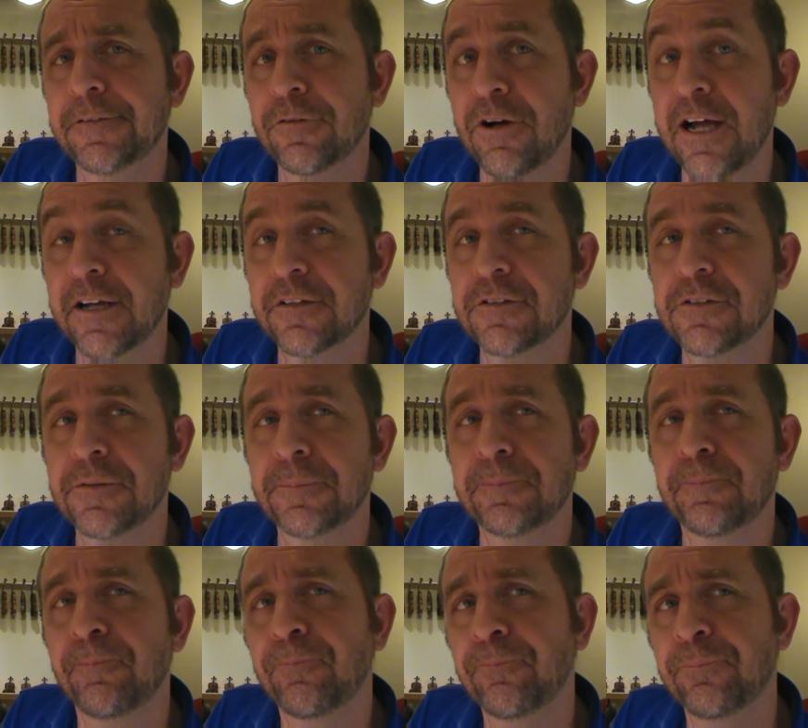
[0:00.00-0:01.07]
cracks.
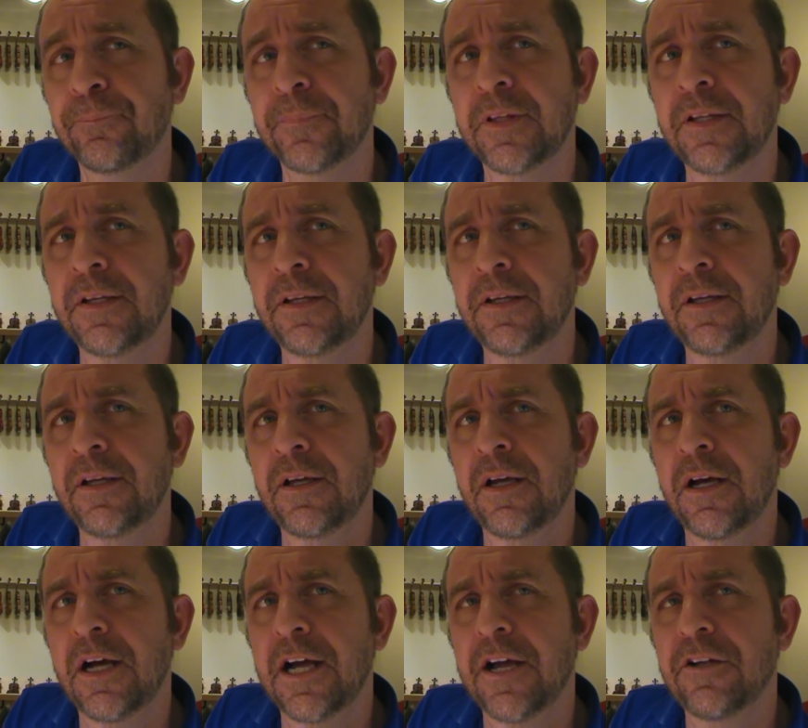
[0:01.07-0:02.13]

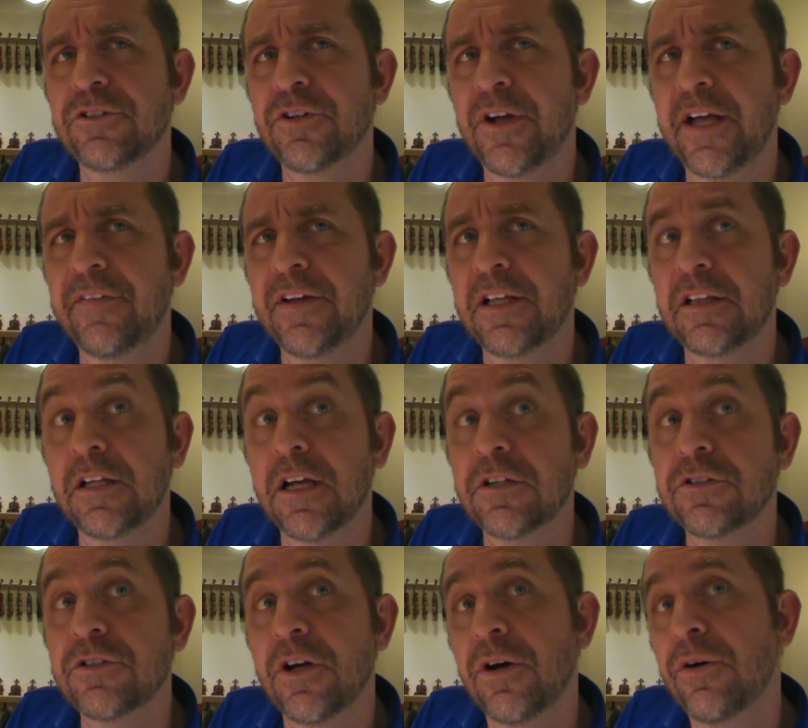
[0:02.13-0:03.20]
I also have a
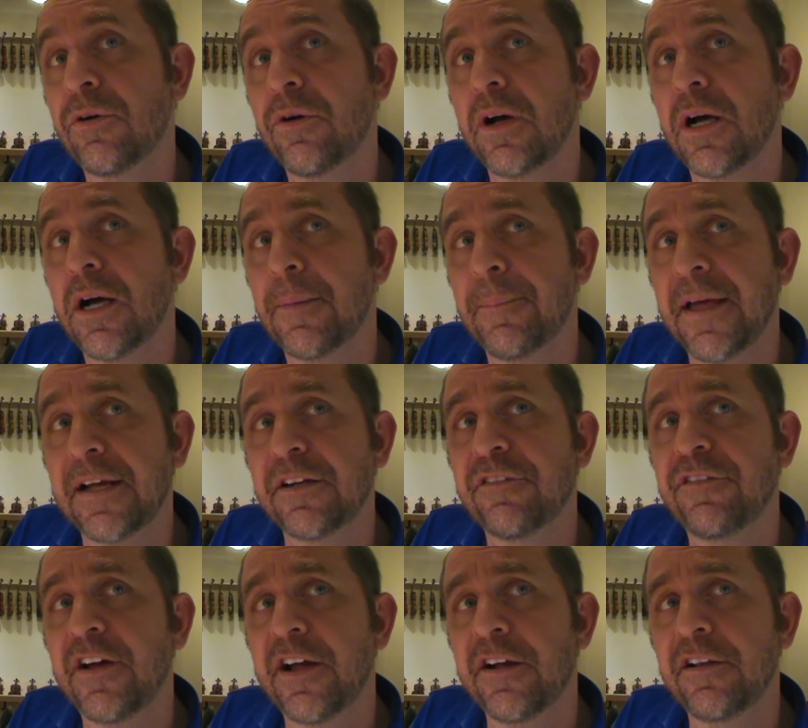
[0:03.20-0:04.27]
Luxo
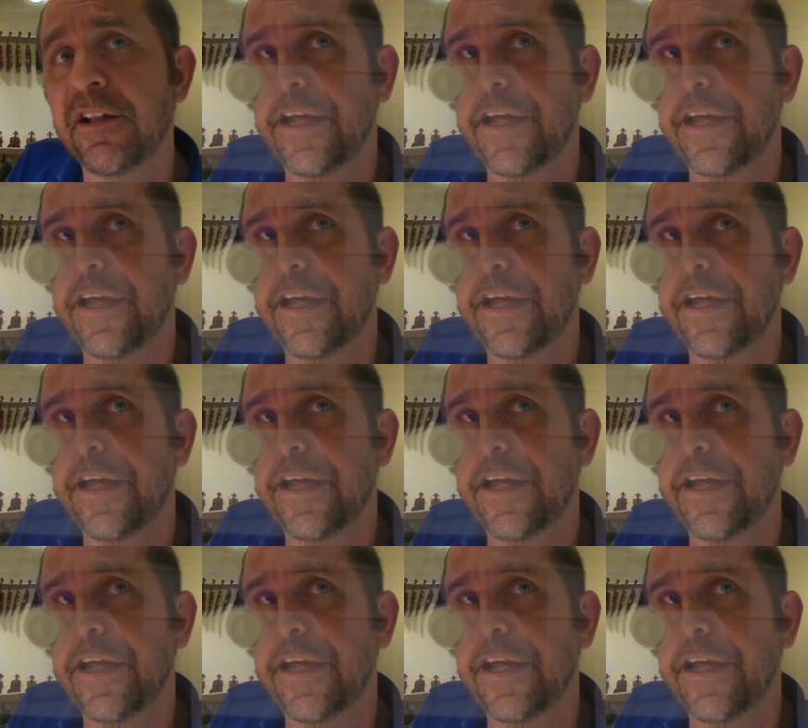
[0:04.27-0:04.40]
magnifier